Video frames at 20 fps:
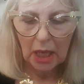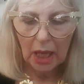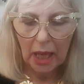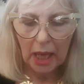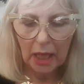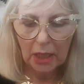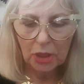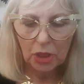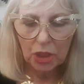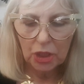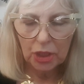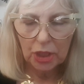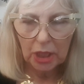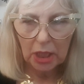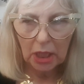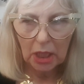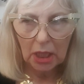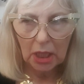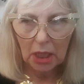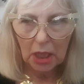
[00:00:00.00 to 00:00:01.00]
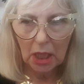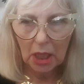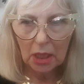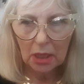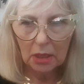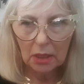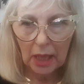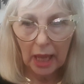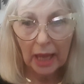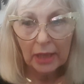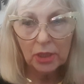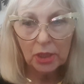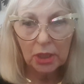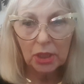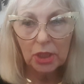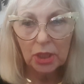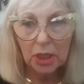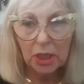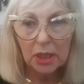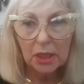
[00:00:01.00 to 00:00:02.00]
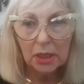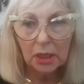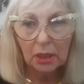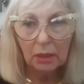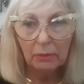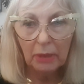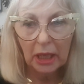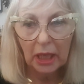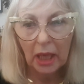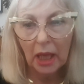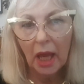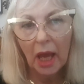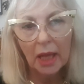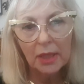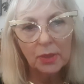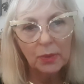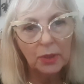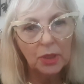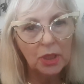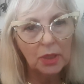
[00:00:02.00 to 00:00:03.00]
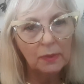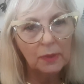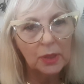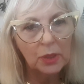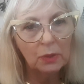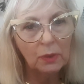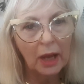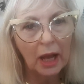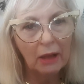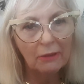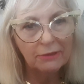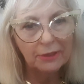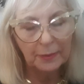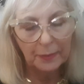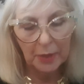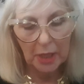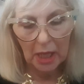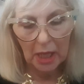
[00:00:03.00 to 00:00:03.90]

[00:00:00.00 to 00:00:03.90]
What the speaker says: And she started making hats when she was 12.